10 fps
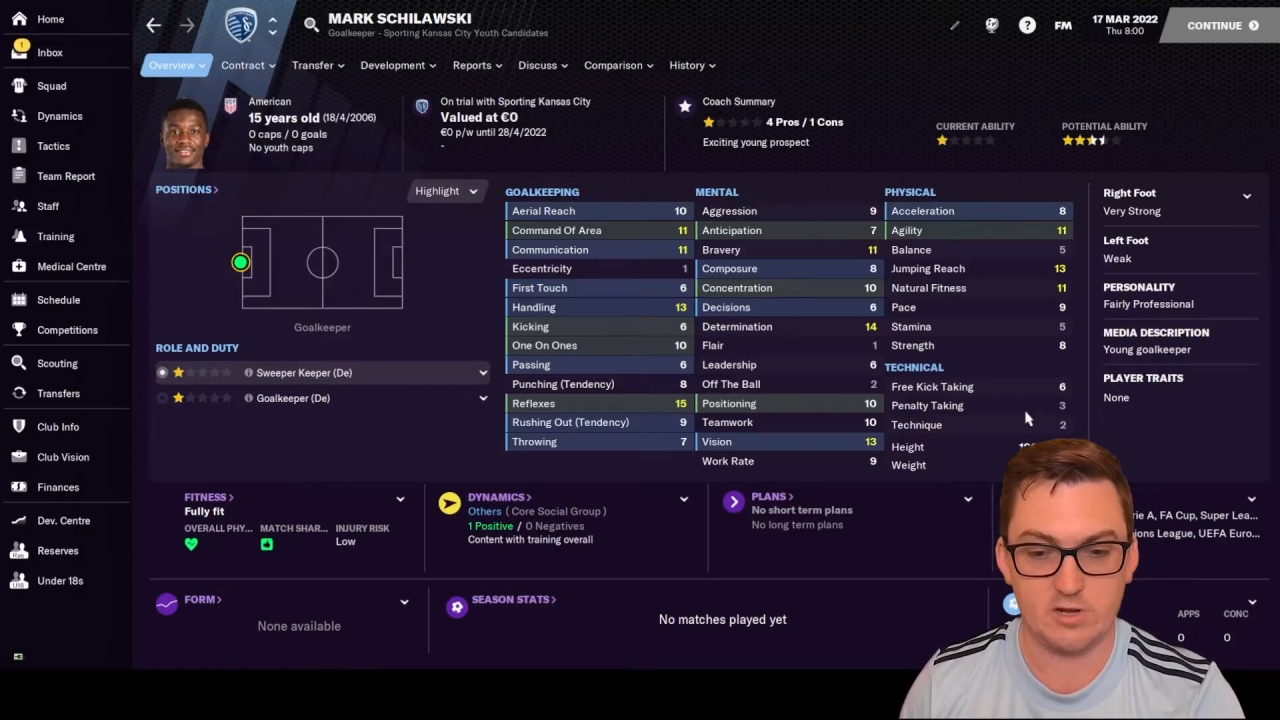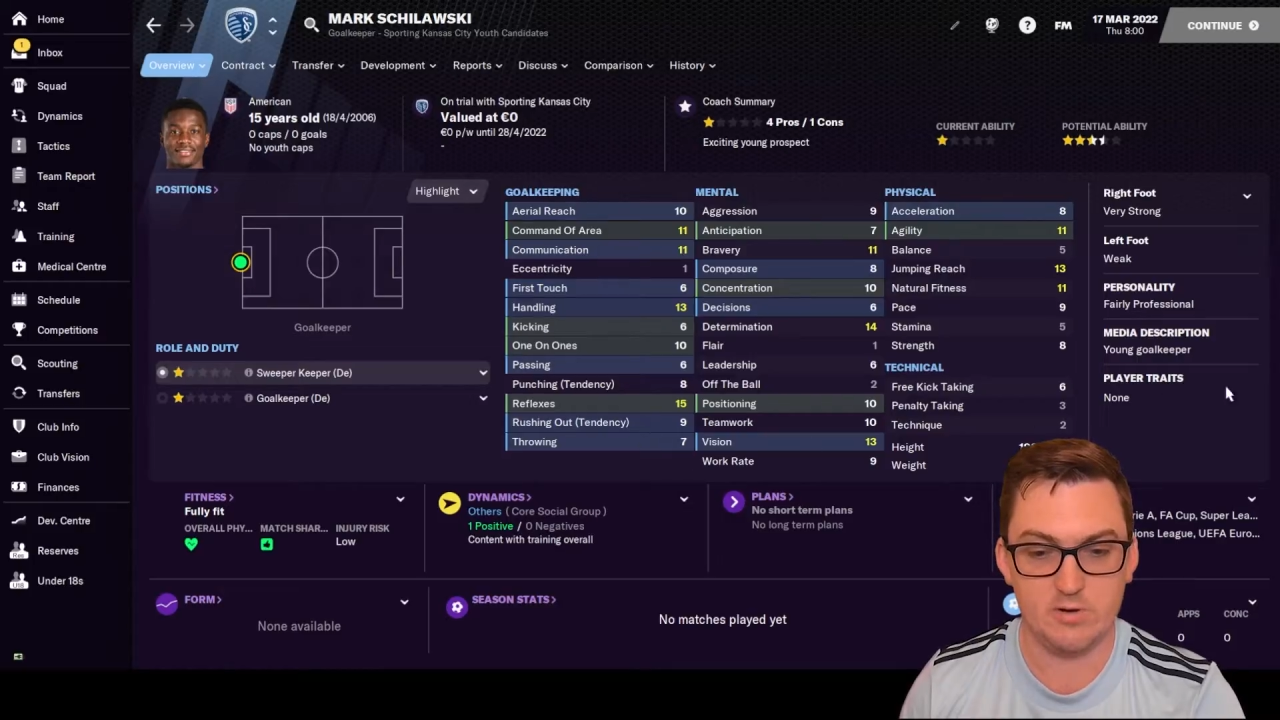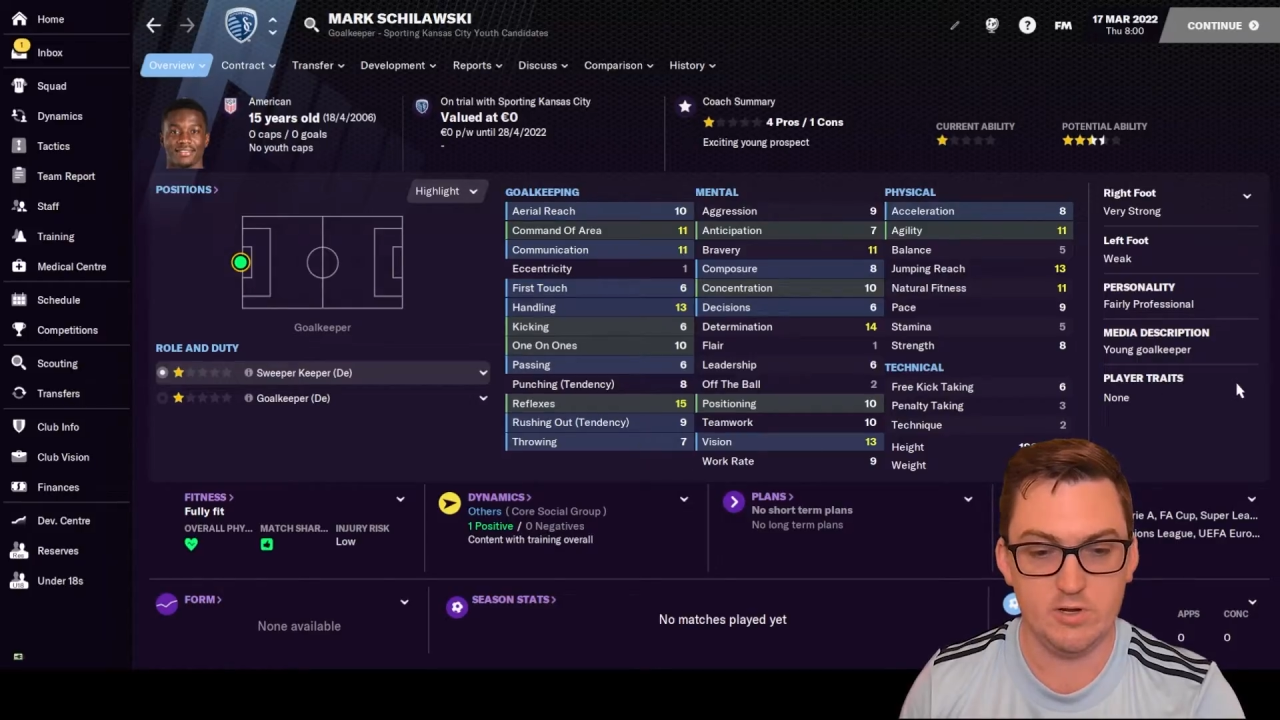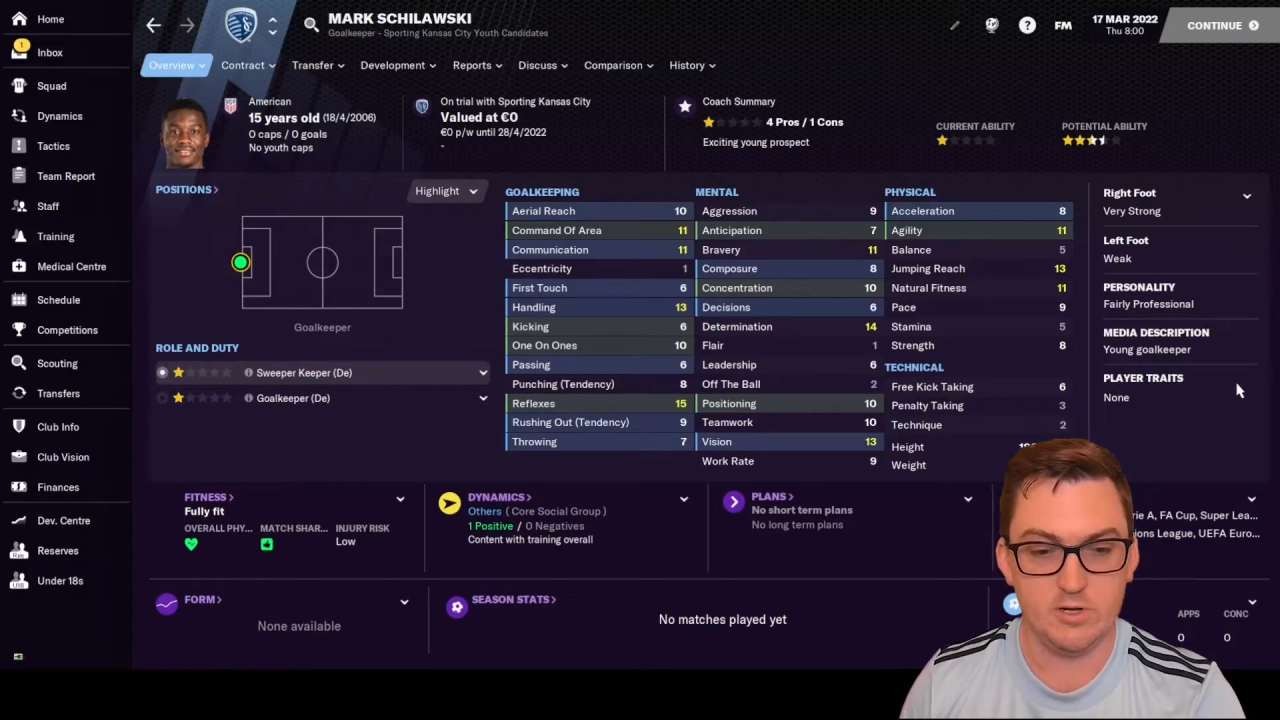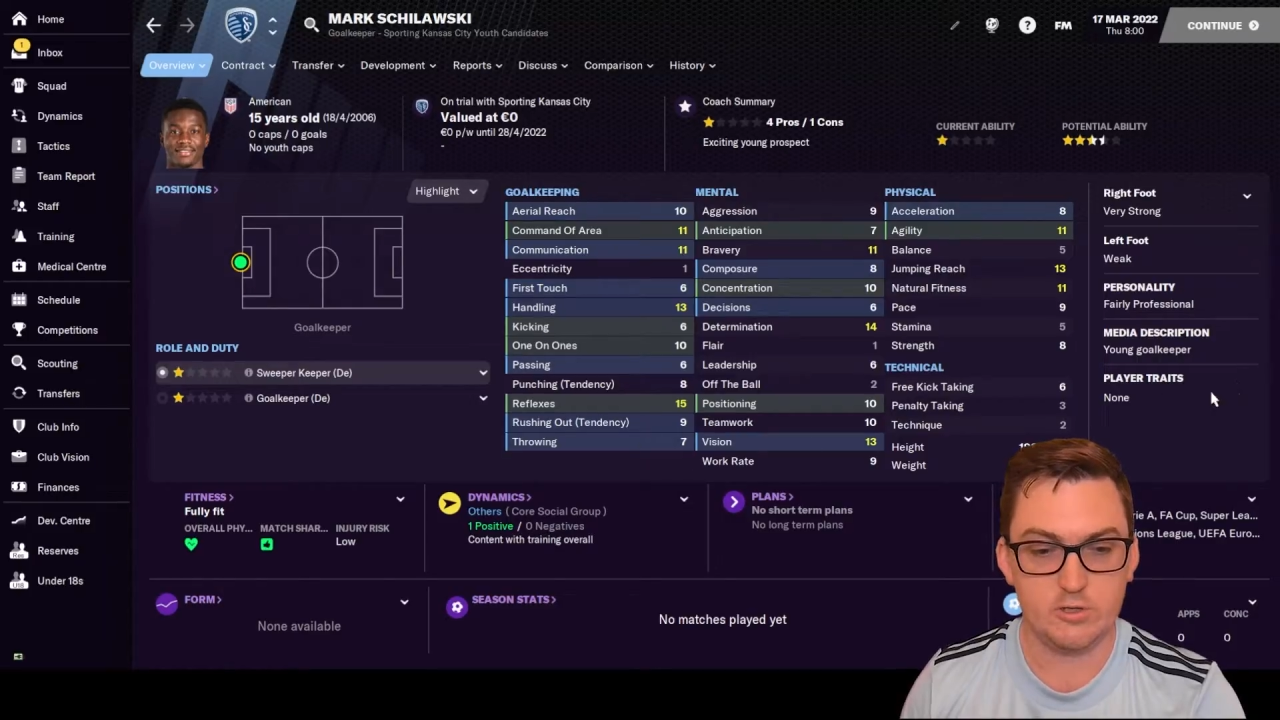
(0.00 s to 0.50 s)

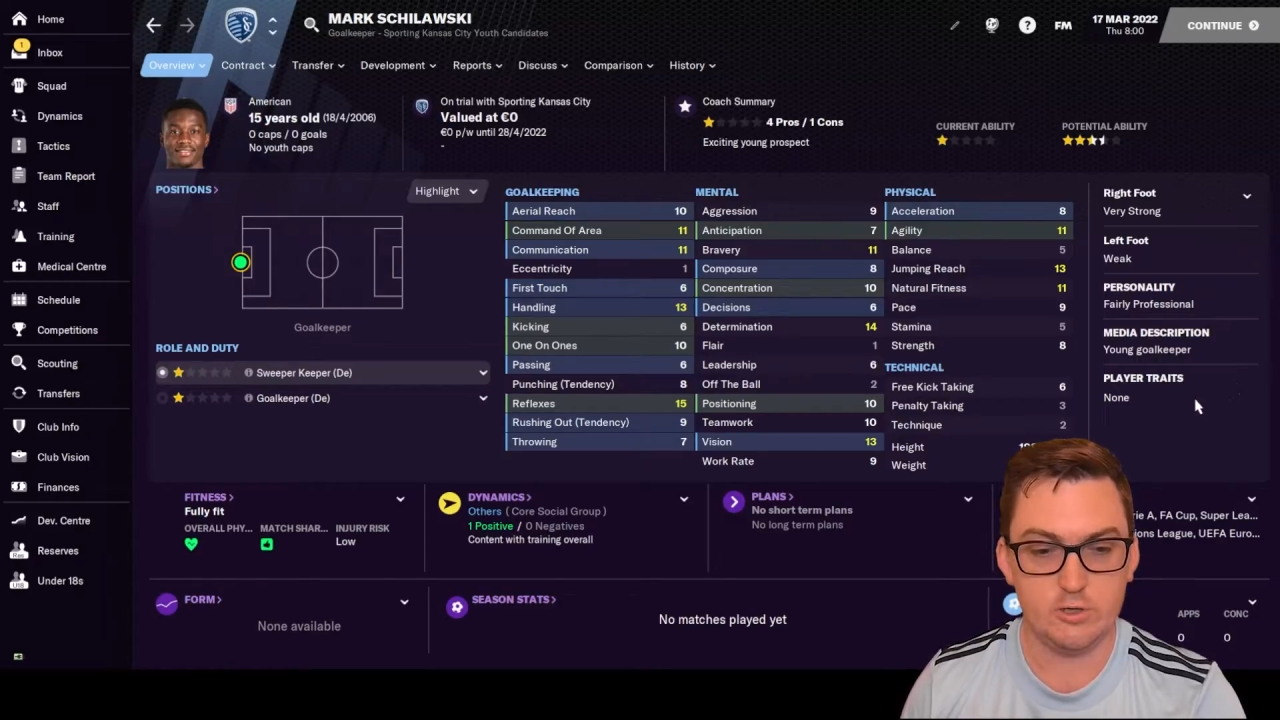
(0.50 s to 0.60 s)
so